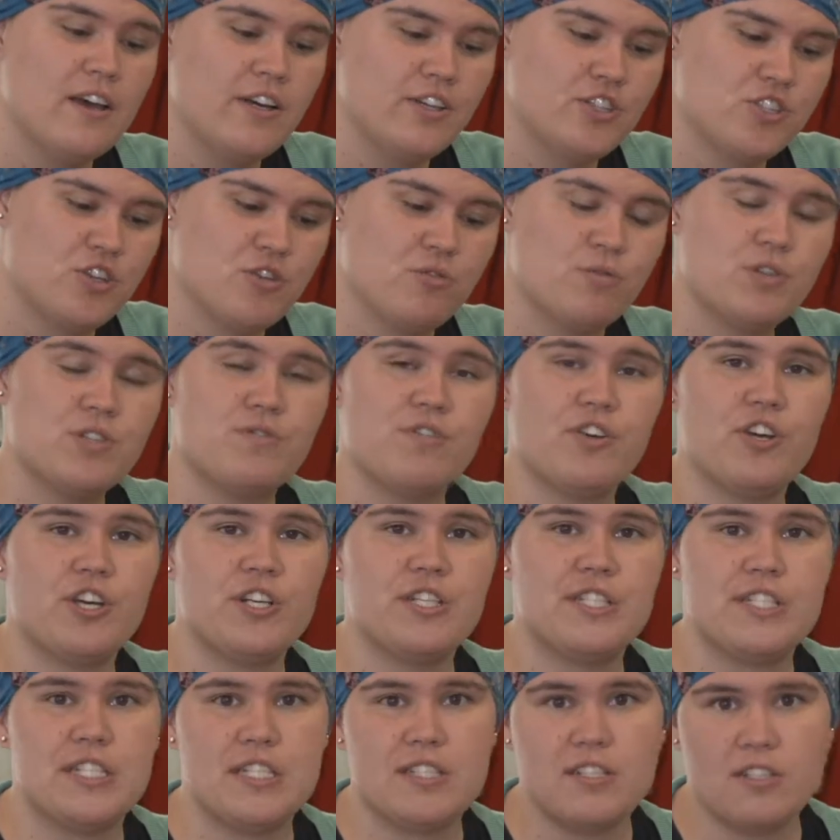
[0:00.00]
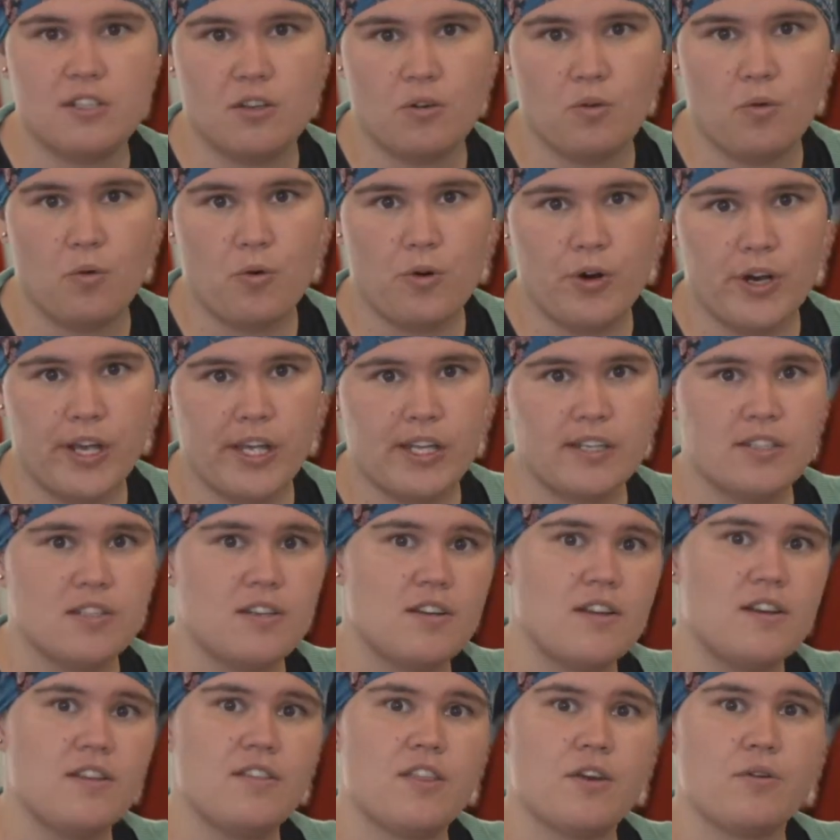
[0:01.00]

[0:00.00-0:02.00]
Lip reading: So it was very detail oriented.